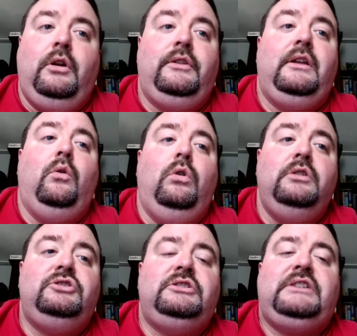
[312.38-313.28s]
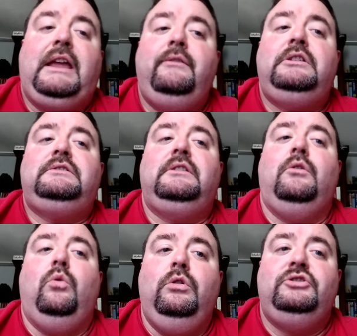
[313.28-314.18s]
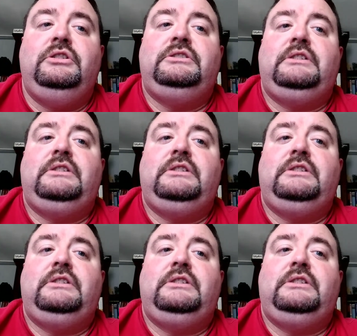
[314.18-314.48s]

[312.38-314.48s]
origins, evidence of the origins